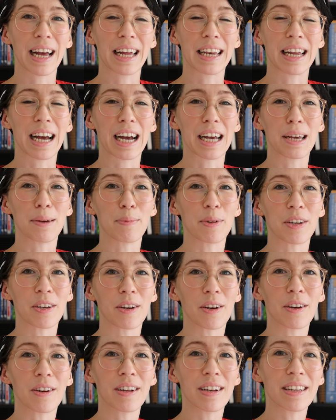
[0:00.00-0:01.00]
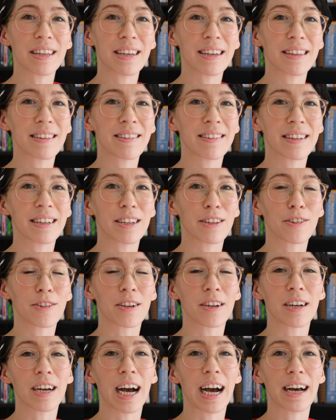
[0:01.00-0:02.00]
and I am an early years
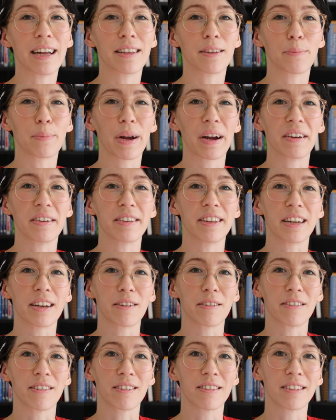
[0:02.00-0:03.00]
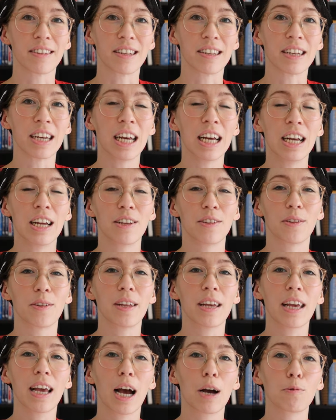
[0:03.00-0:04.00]
teacher and a parenting consultant.
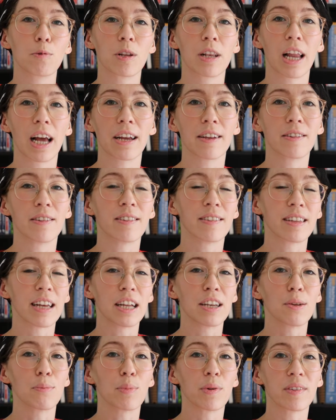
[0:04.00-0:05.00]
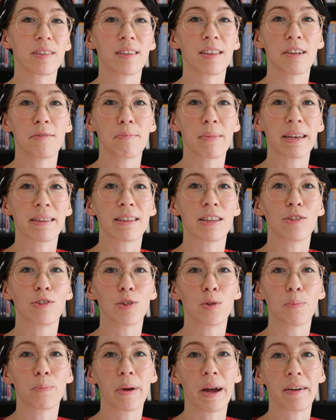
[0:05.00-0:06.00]
Today I would like to send a positive message
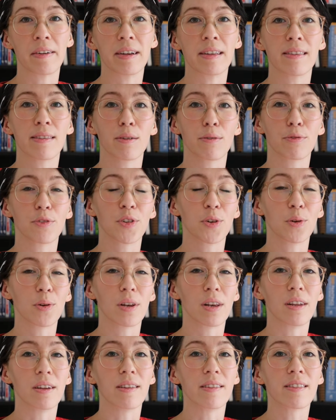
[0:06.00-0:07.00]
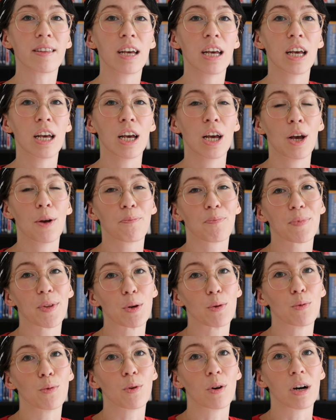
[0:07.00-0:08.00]
to parents of toddlers
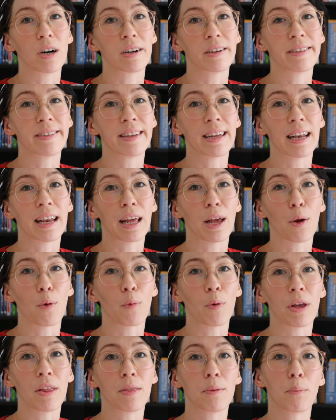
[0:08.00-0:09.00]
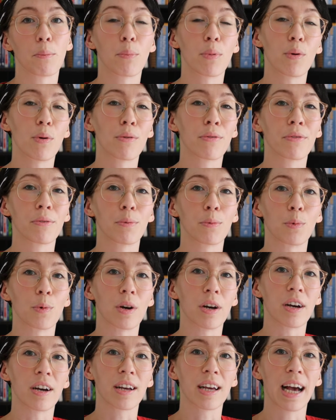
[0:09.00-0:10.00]
who are dealing with both
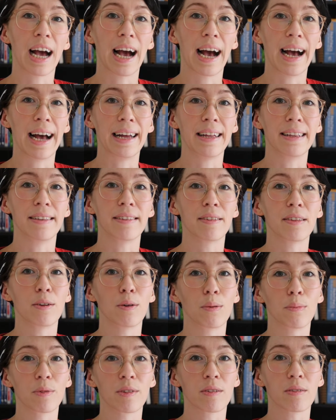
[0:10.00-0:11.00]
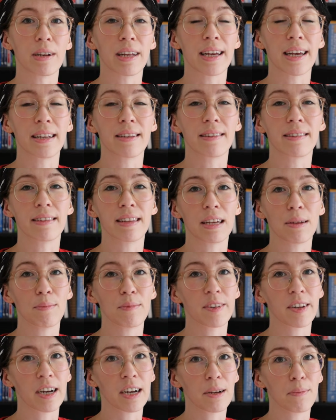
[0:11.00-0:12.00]
work and homeschooling at the same
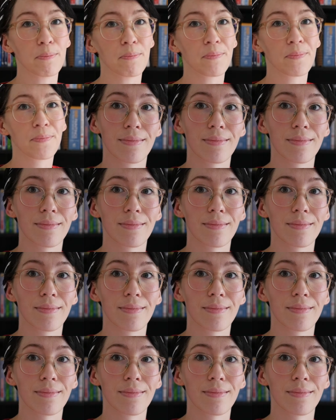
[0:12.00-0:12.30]
time.